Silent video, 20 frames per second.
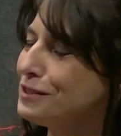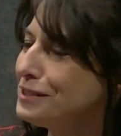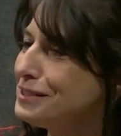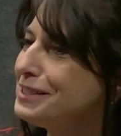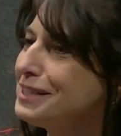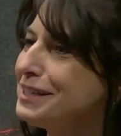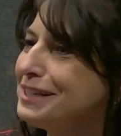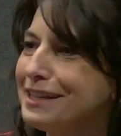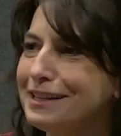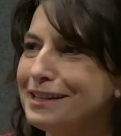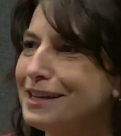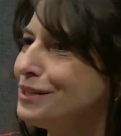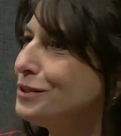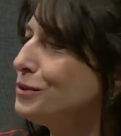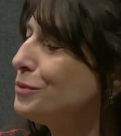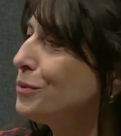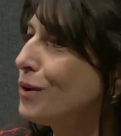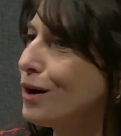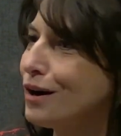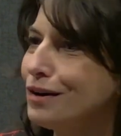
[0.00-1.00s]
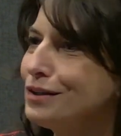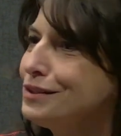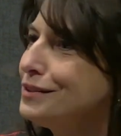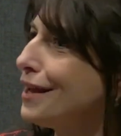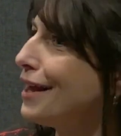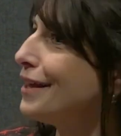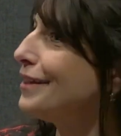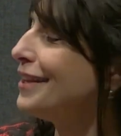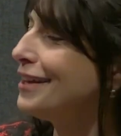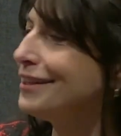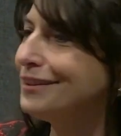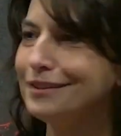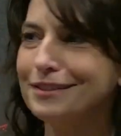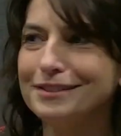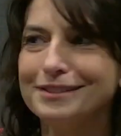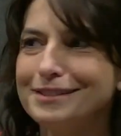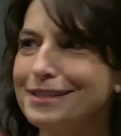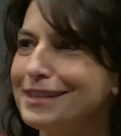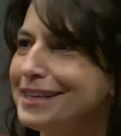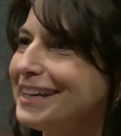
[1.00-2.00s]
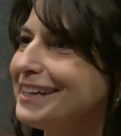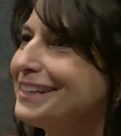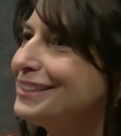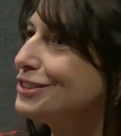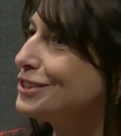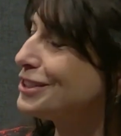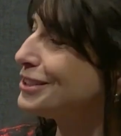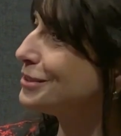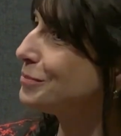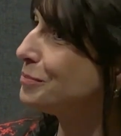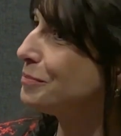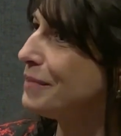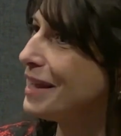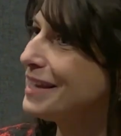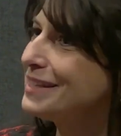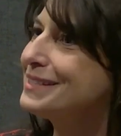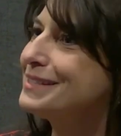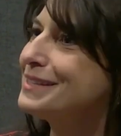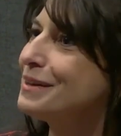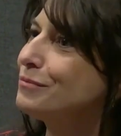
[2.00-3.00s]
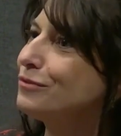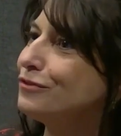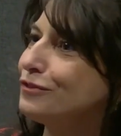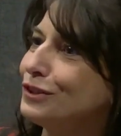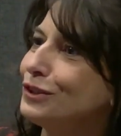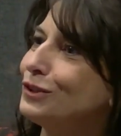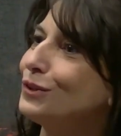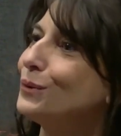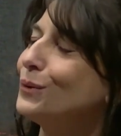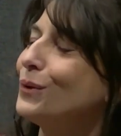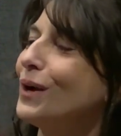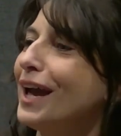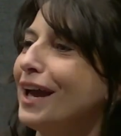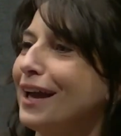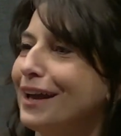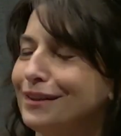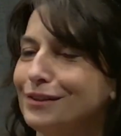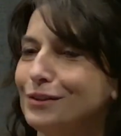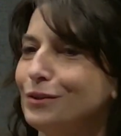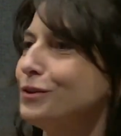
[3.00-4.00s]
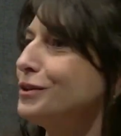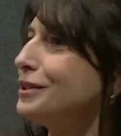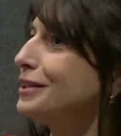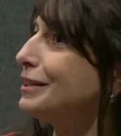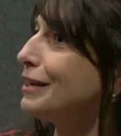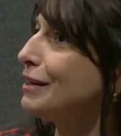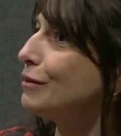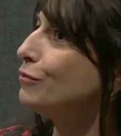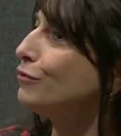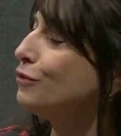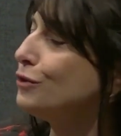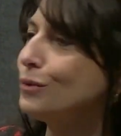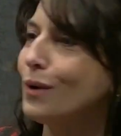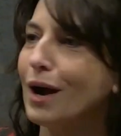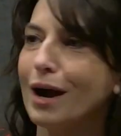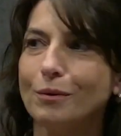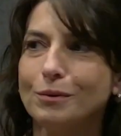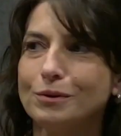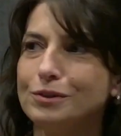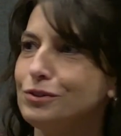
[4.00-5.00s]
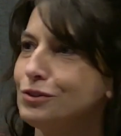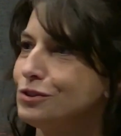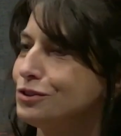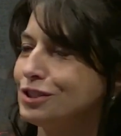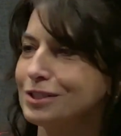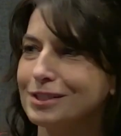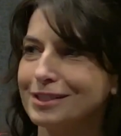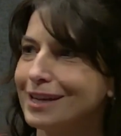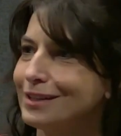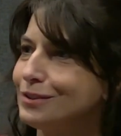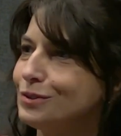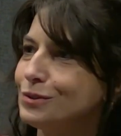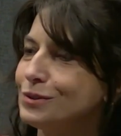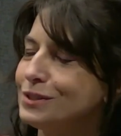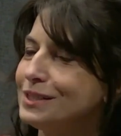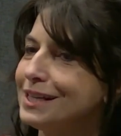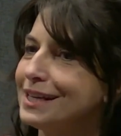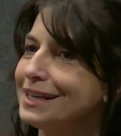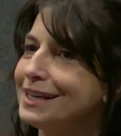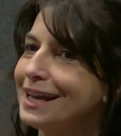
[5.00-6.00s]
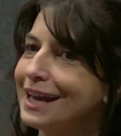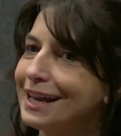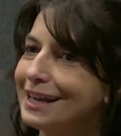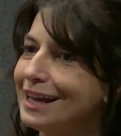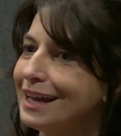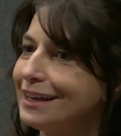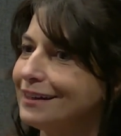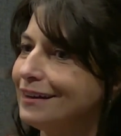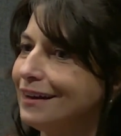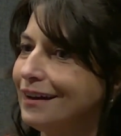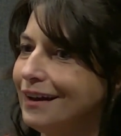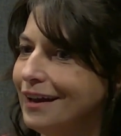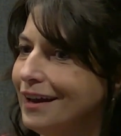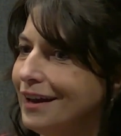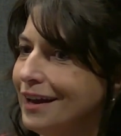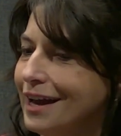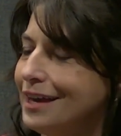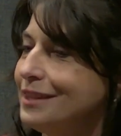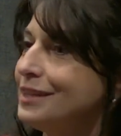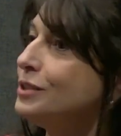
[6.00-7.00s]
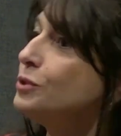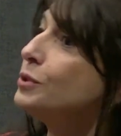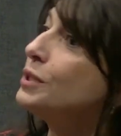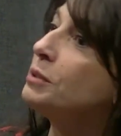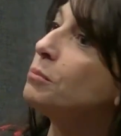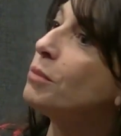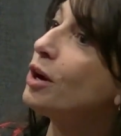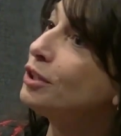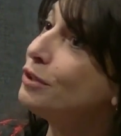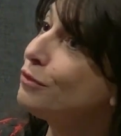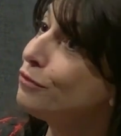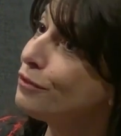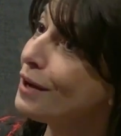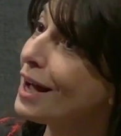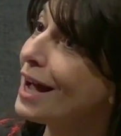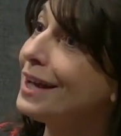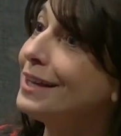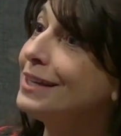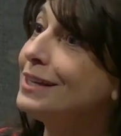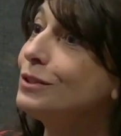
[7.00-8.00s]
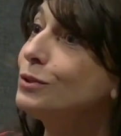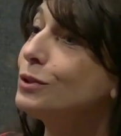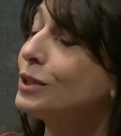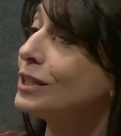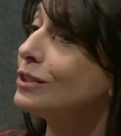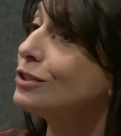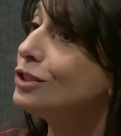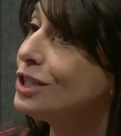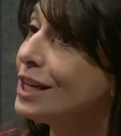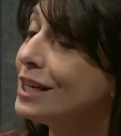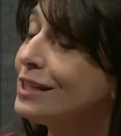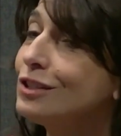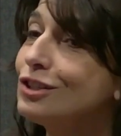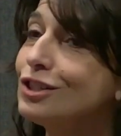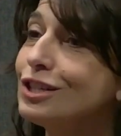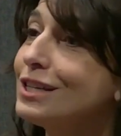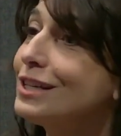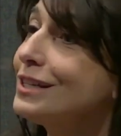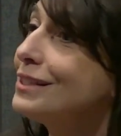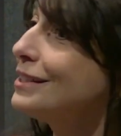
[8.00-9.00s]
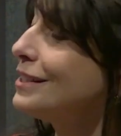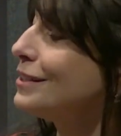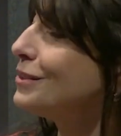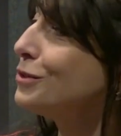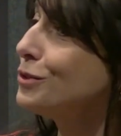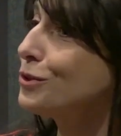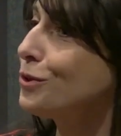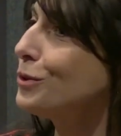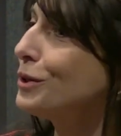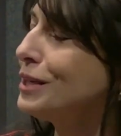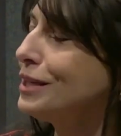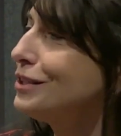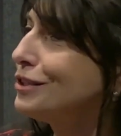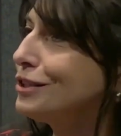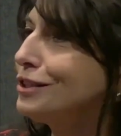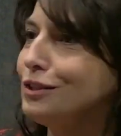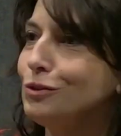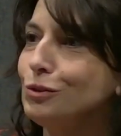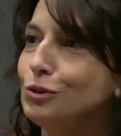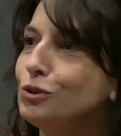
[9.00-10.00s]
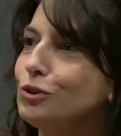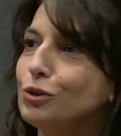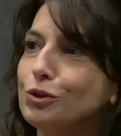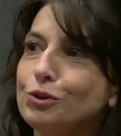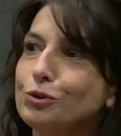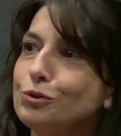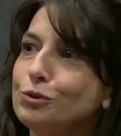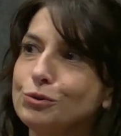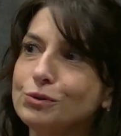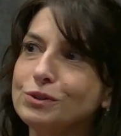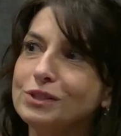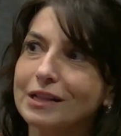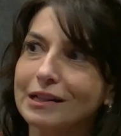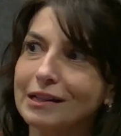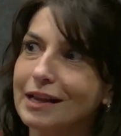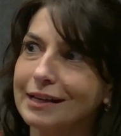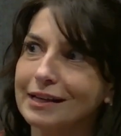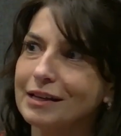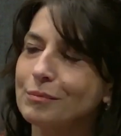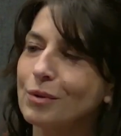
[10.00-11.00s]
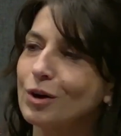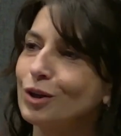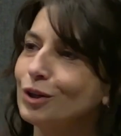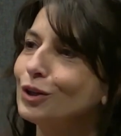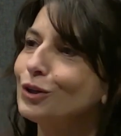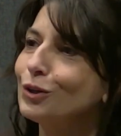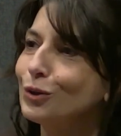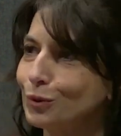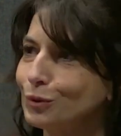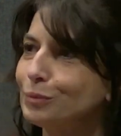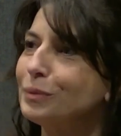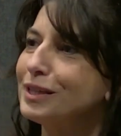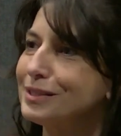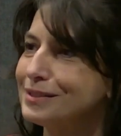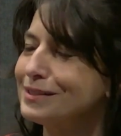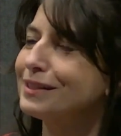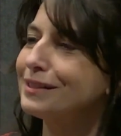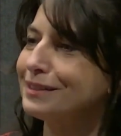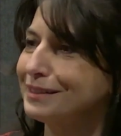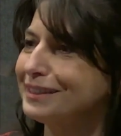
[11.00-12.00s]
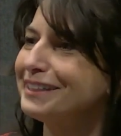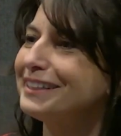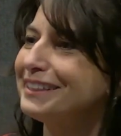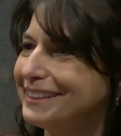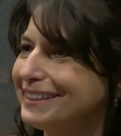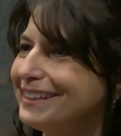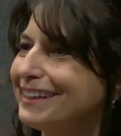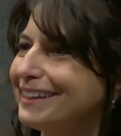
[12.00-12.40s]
of the DNA that you want, and then this thing just makes them for you. And in a few hours, you just get your DNA, and then you can modify it, you can change it, and so you use it like a molecule, basically.